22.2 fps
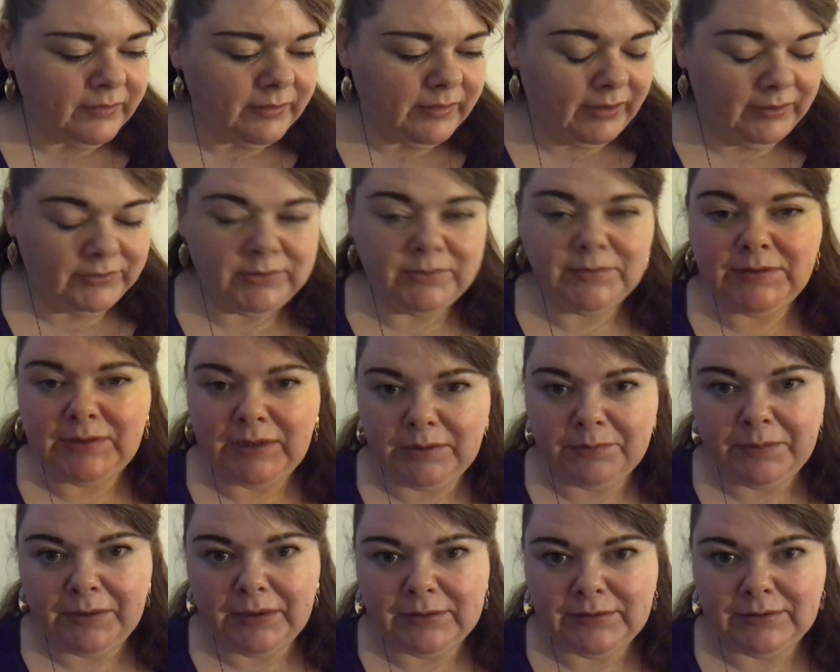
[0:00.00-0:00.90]
and don't take
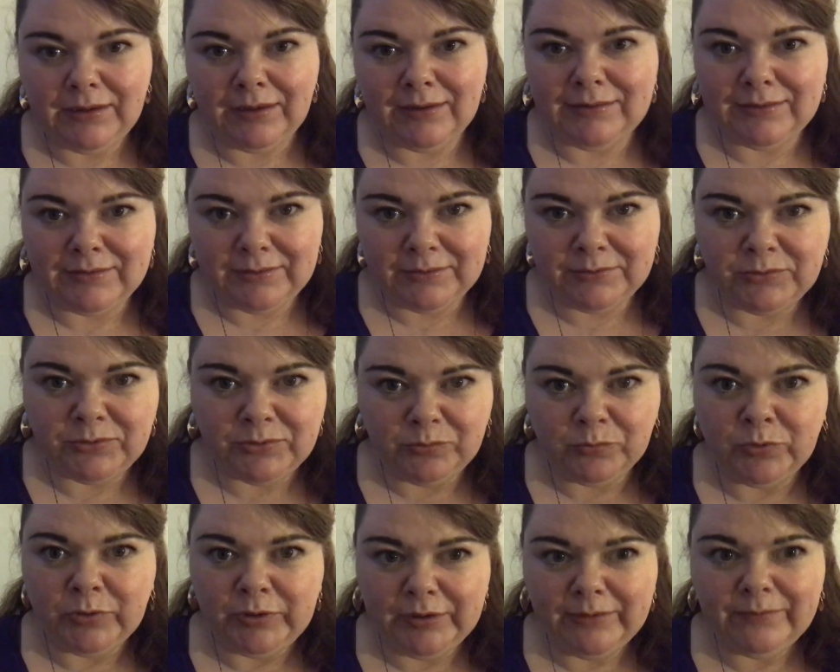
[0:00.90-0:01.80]
it personally either,
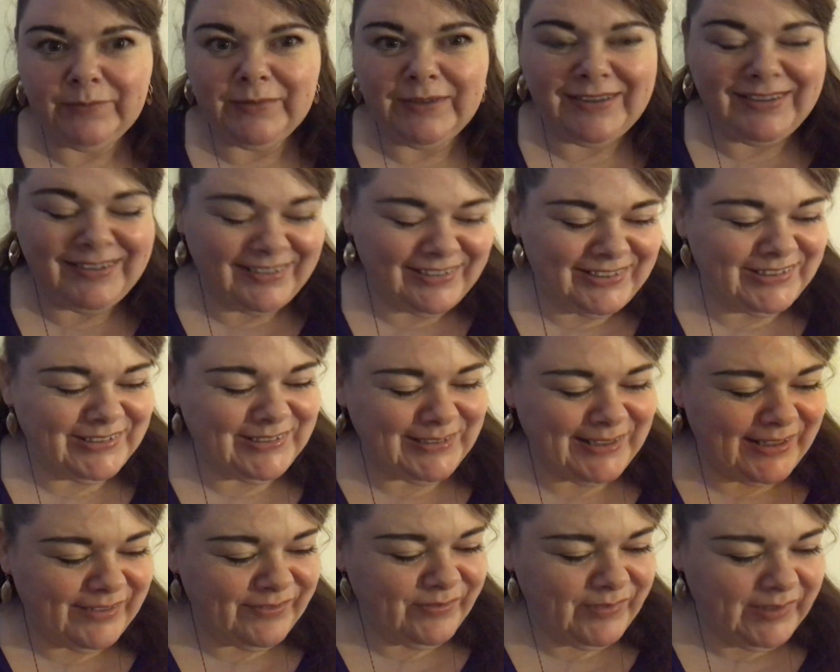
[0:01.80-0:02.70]
don't worry, because
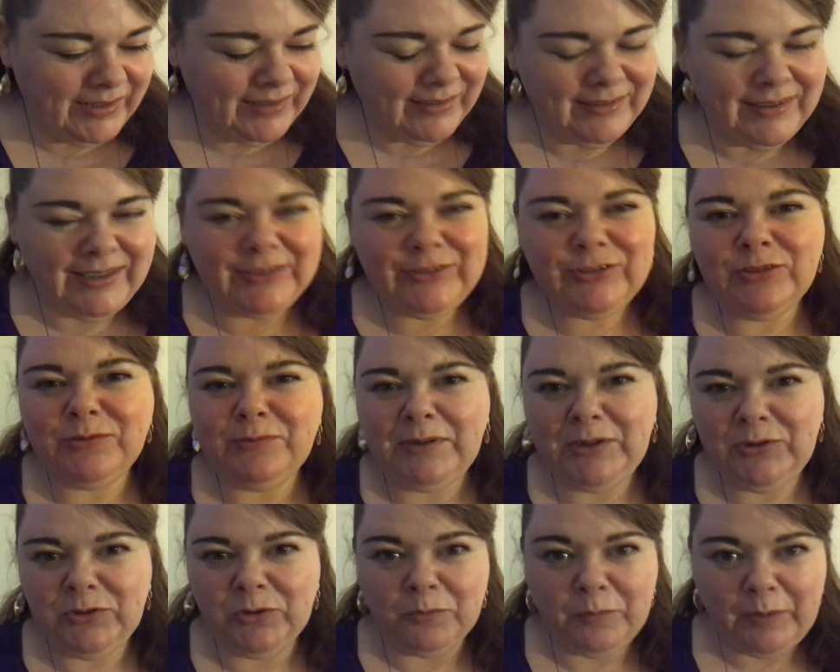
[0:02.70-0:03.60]
it doesn't
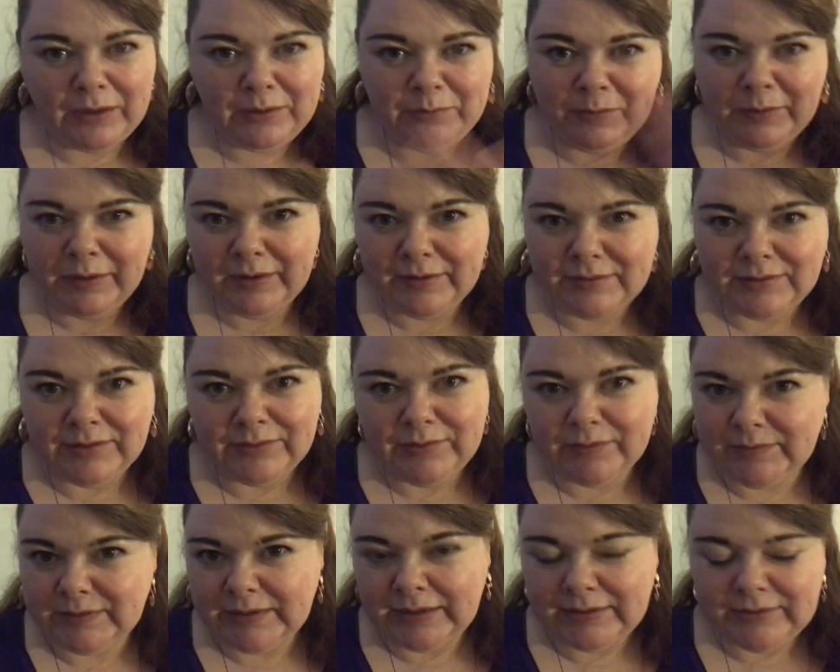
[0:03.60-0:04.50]
make you a bad person if
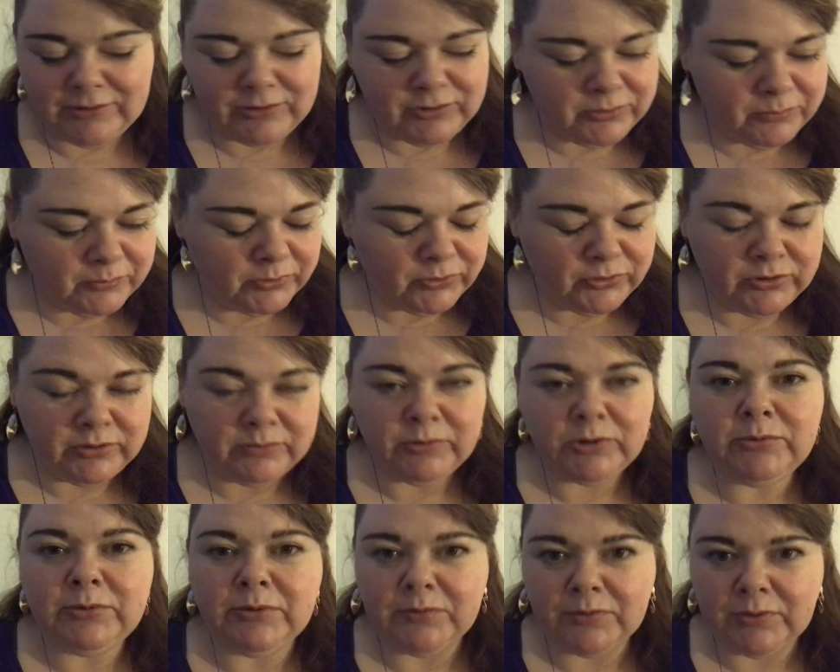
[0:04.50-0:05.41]
you've texted someone too
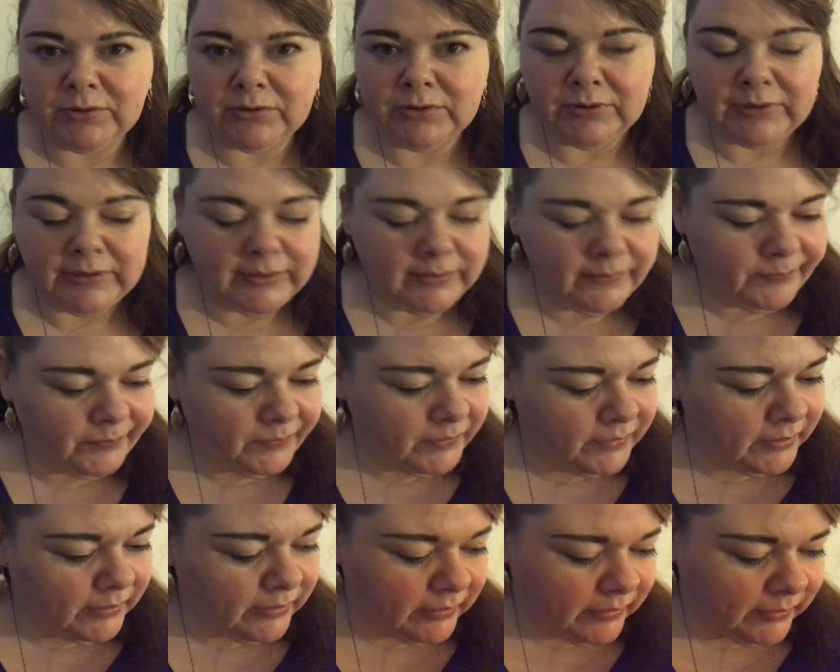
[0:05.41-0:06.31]
much. We've all done
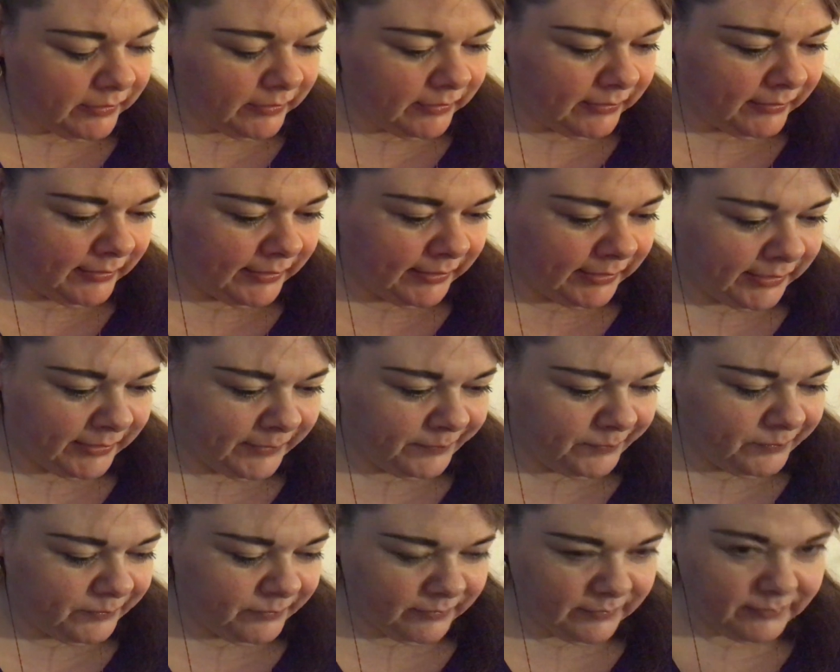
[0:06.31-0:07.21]
it.
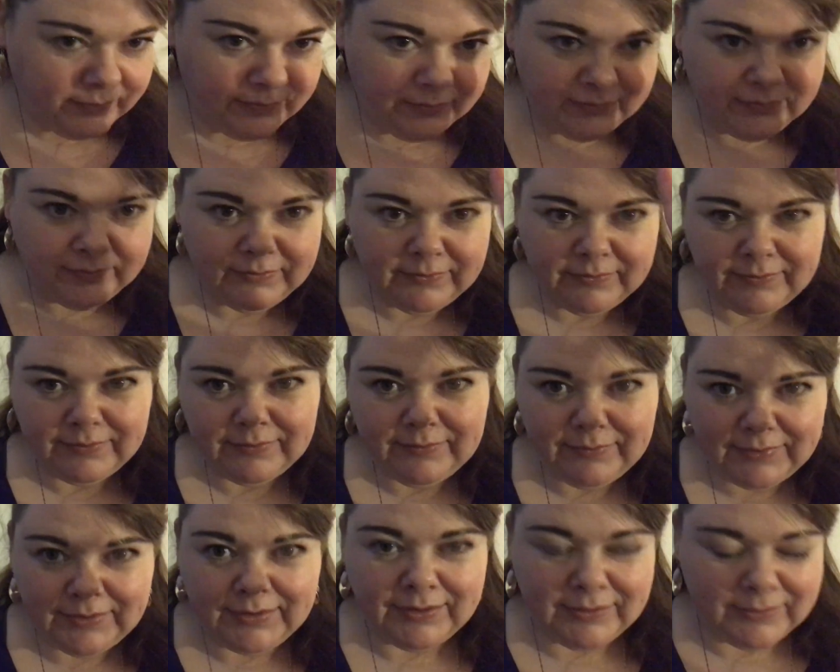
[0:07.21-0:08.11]
You
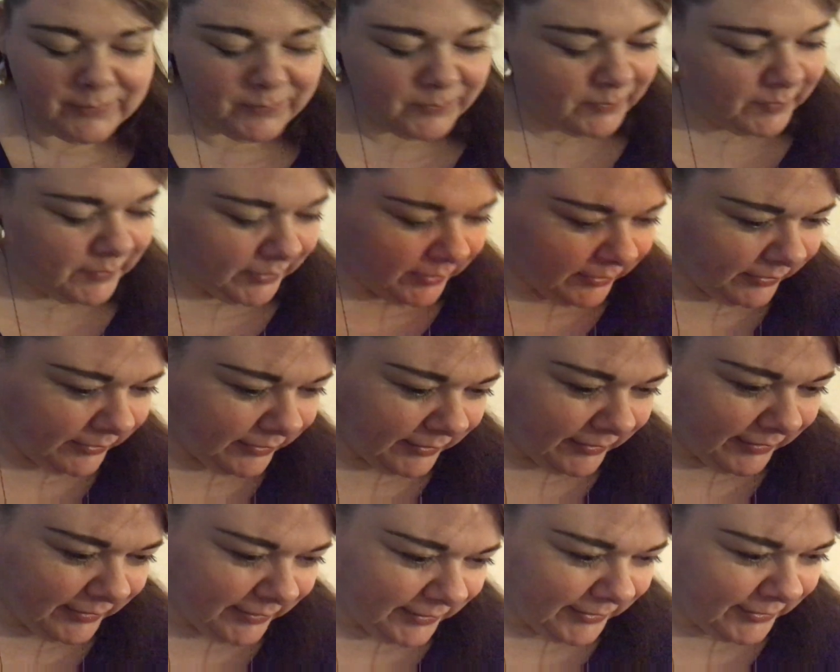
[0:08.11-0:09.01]
know,
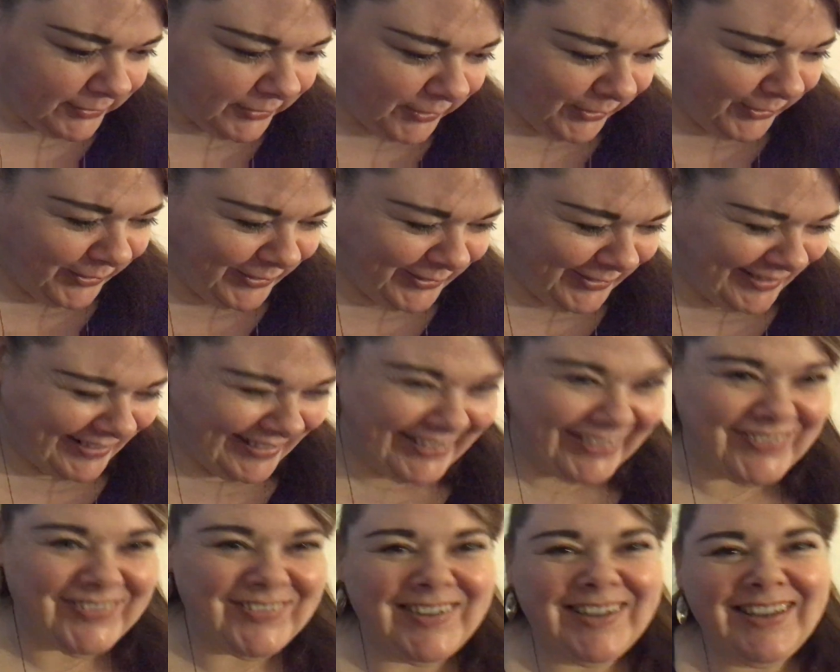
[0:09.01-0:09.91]
so
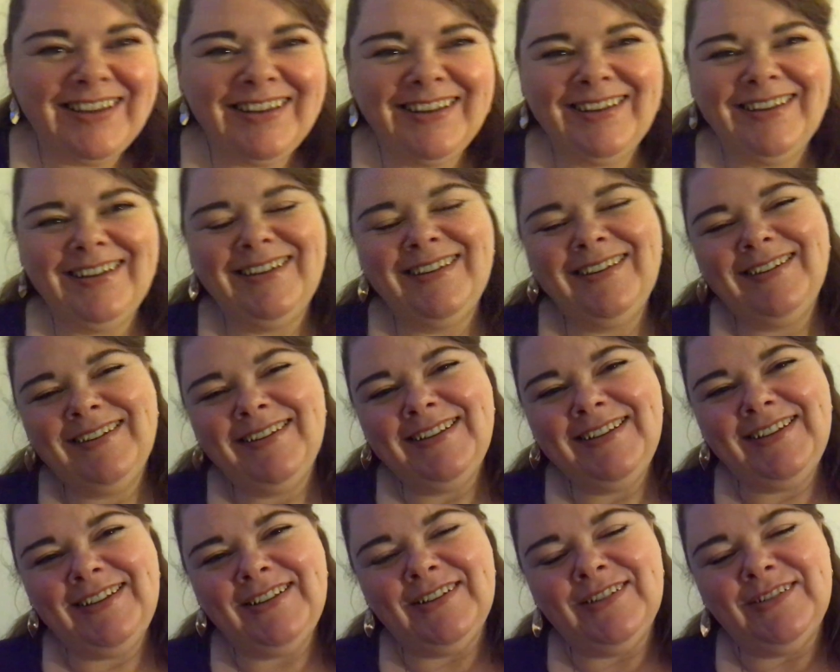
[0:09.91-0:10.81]

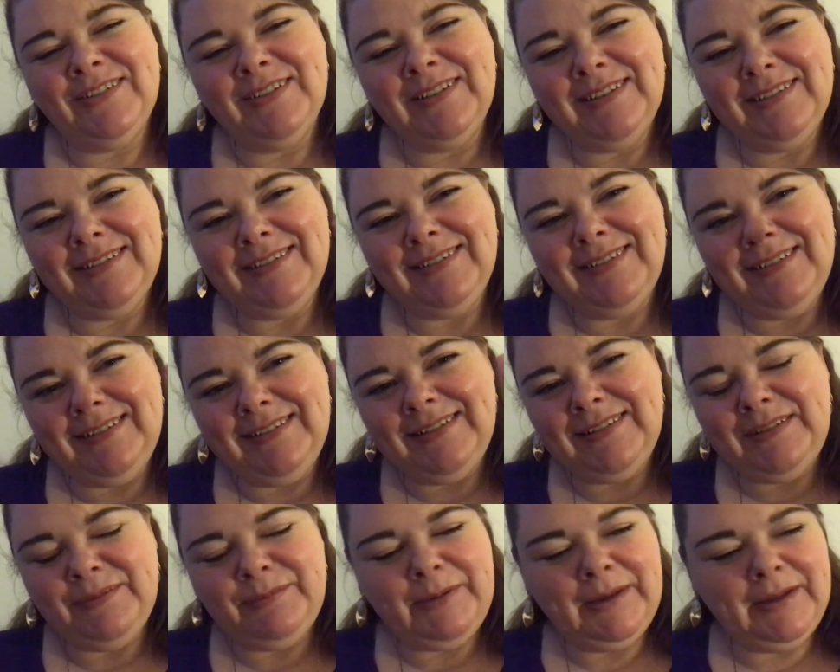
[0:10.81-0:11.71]
you know,
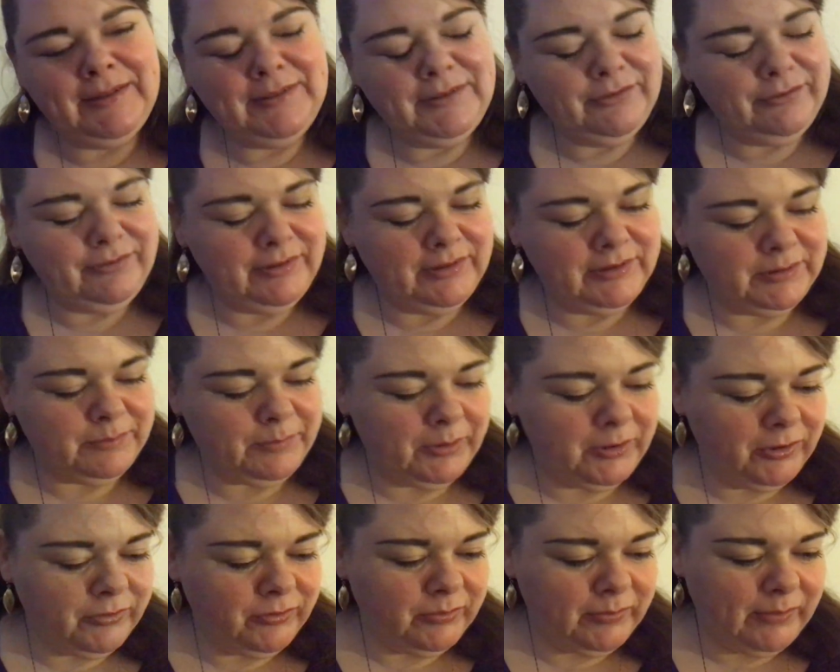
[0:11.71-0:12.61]
the person feels a
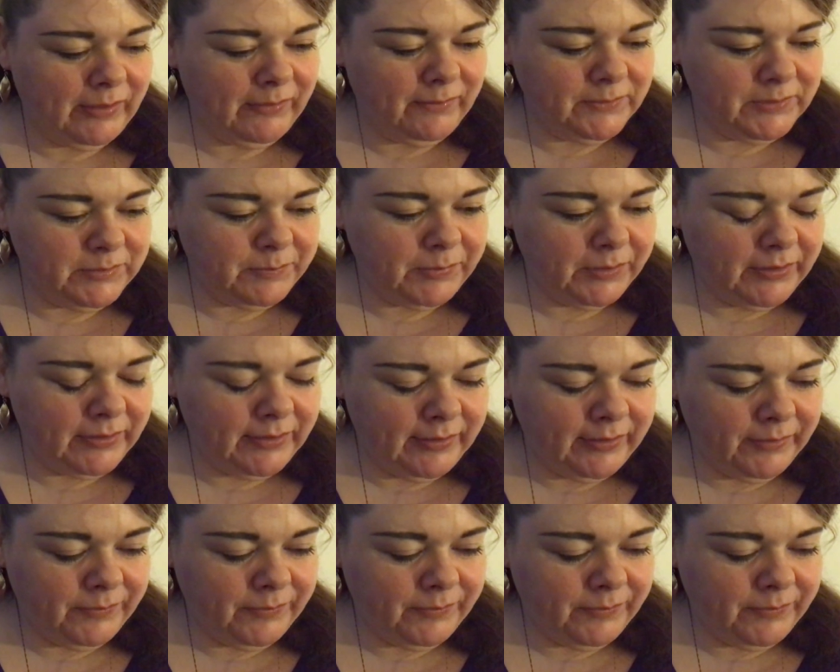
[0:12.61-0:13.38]
bit overwhelmed, a bit